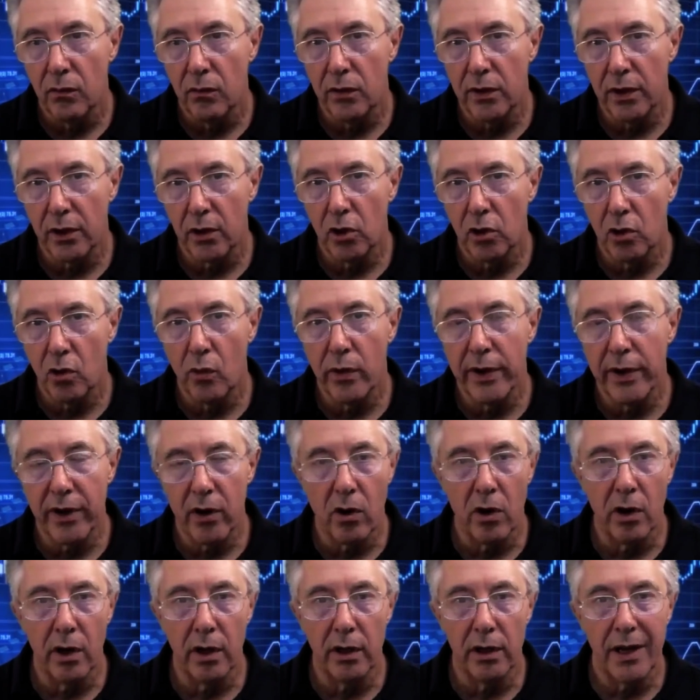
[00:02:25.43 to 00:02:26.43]
They're
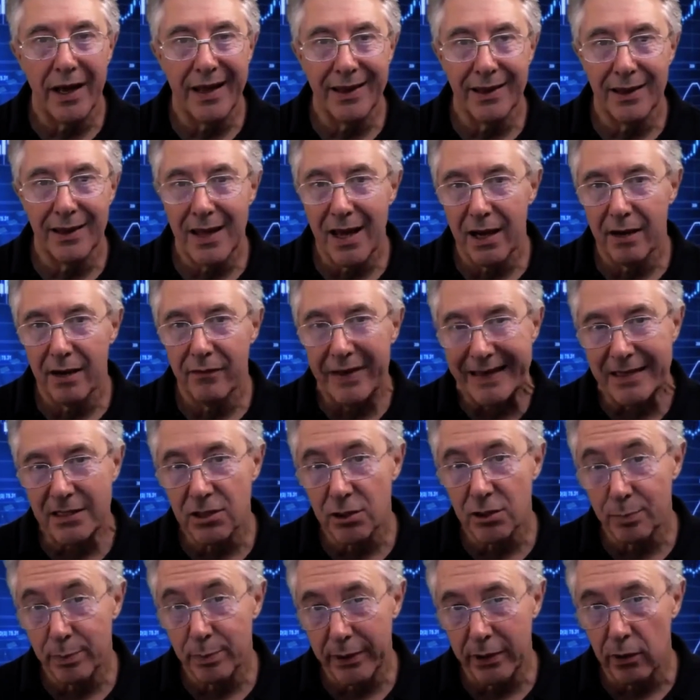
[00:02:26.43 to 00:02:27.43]
going on a lot of
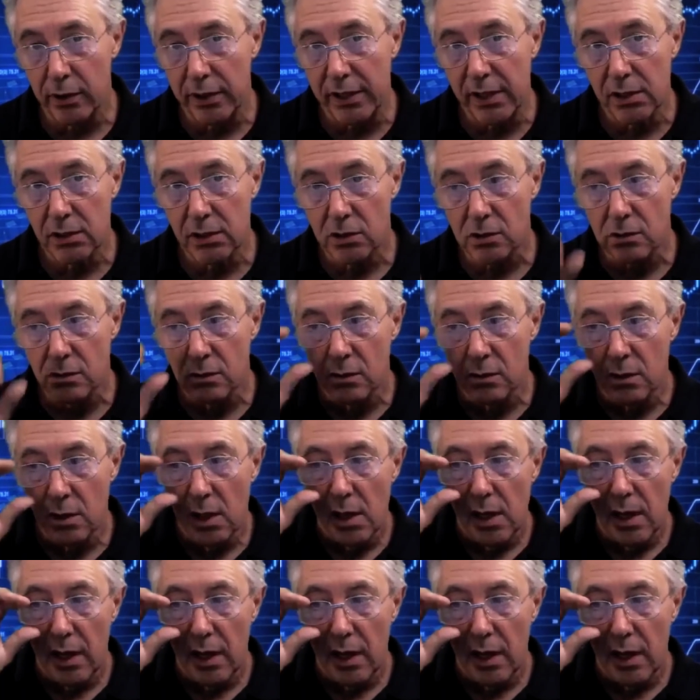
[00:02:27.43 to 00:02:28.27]
experience,